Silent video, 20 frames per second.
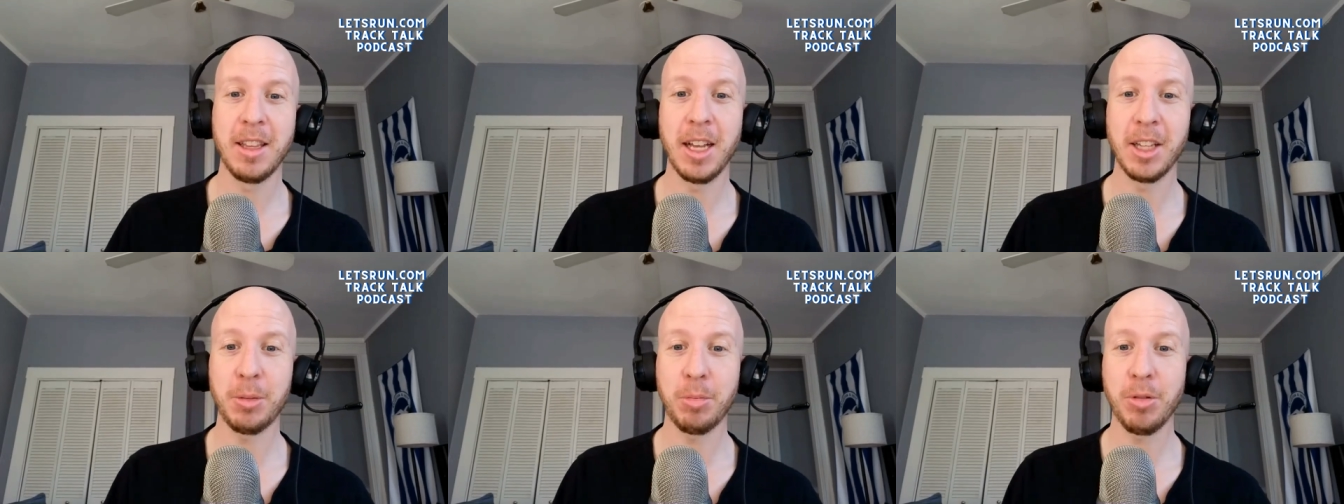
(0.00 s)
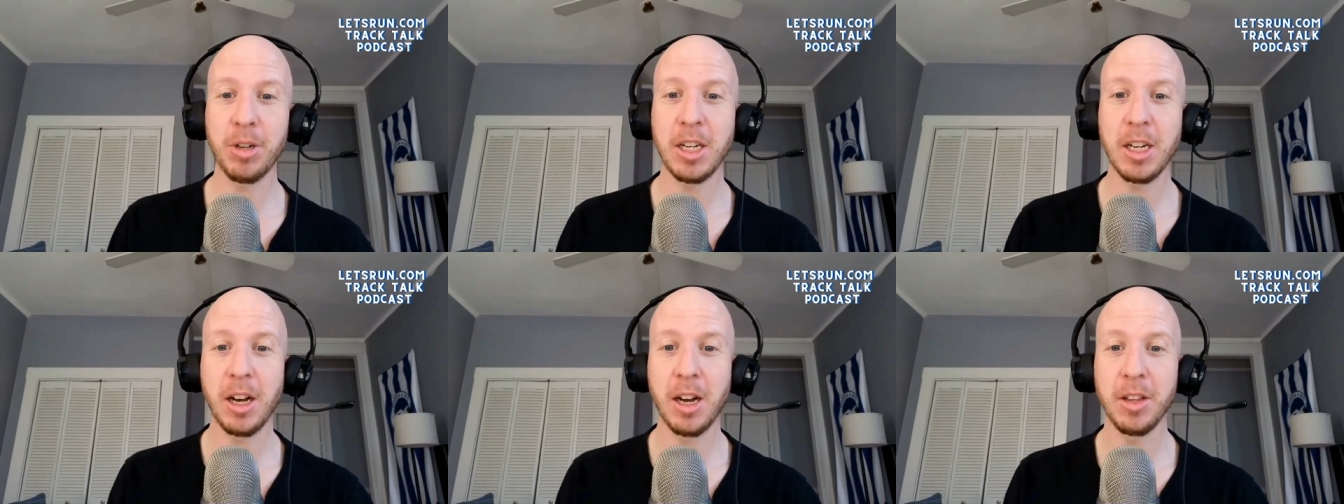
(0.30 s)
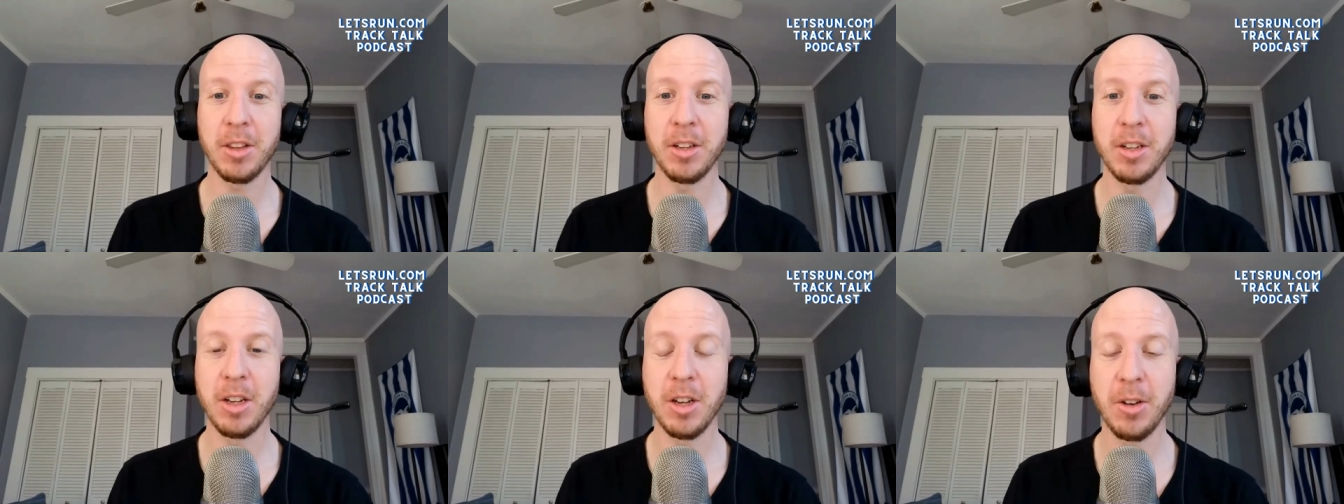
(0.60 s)
That's pretty
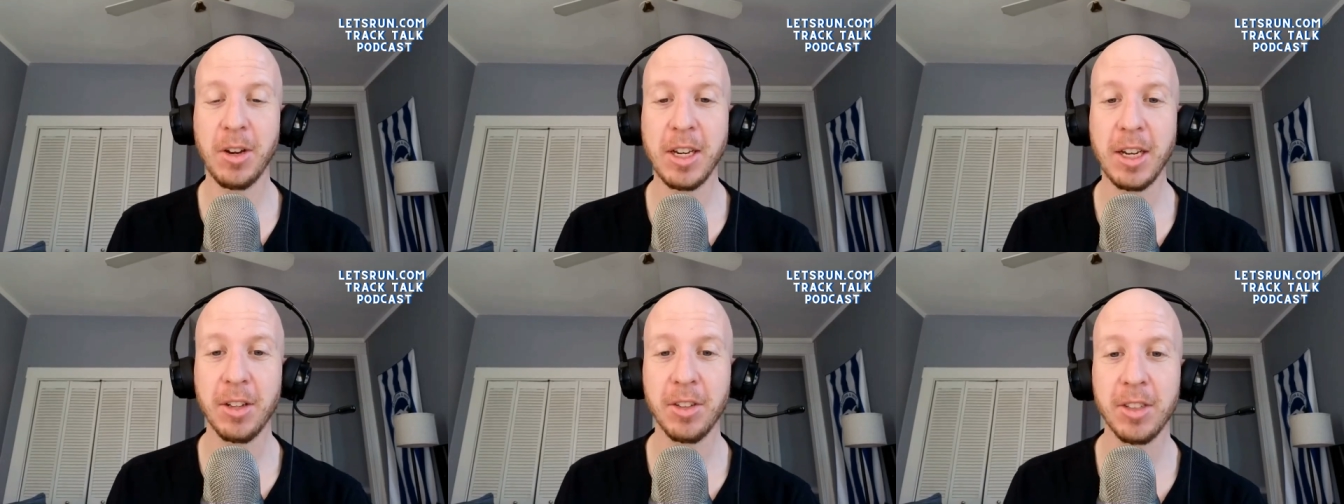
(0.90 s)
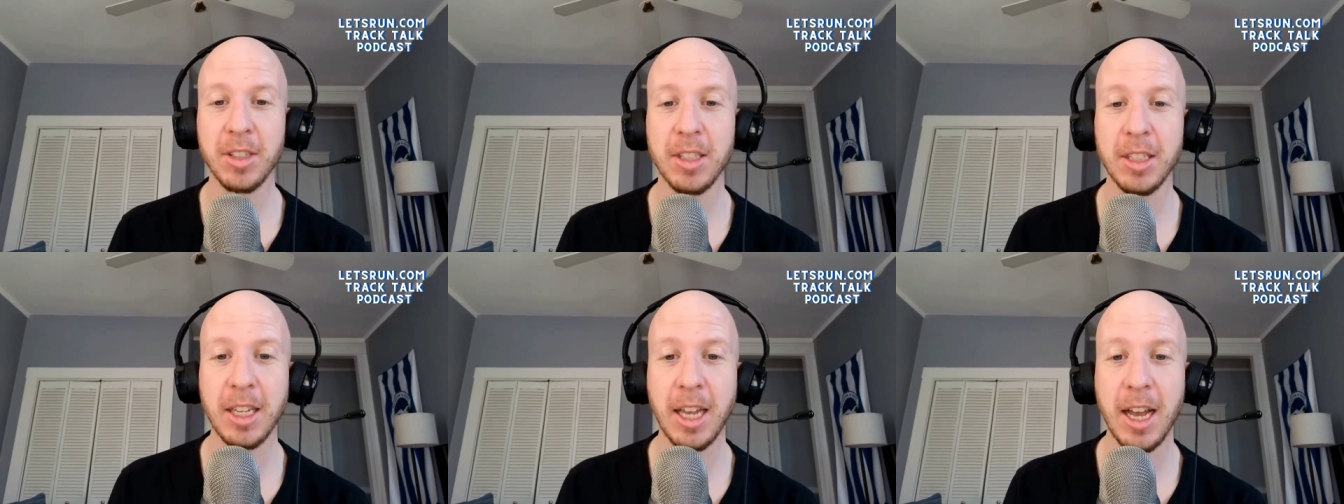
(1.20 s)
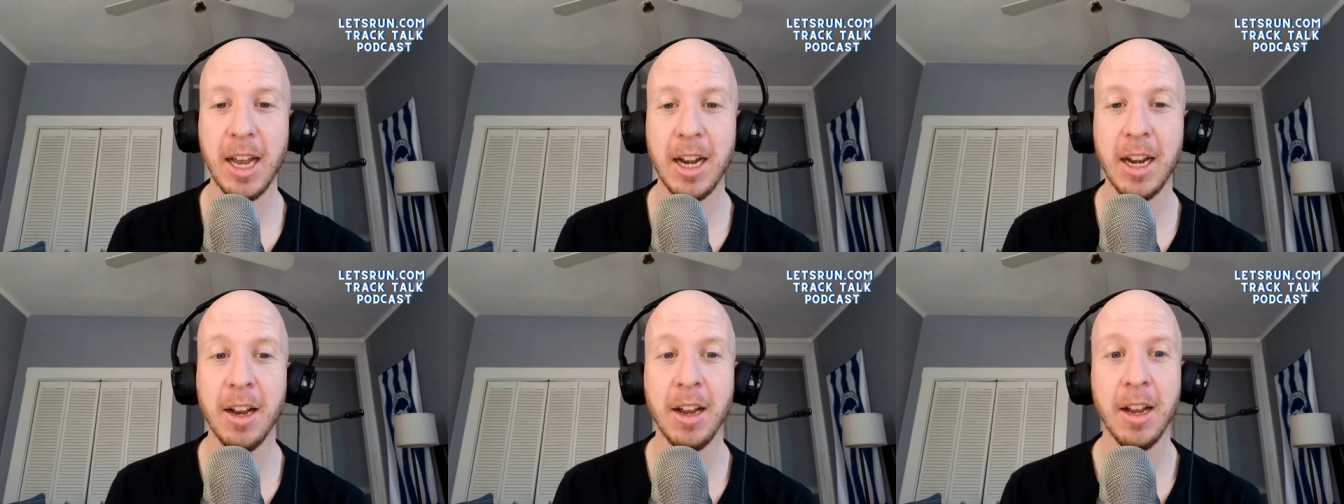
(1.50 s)
hard to do. He does it
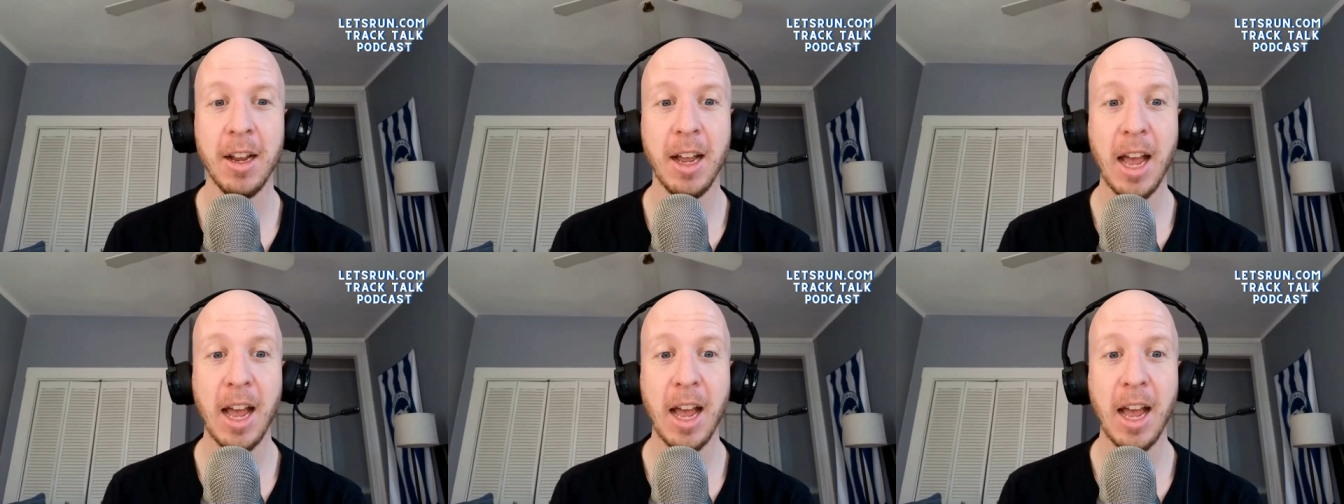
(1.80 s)
again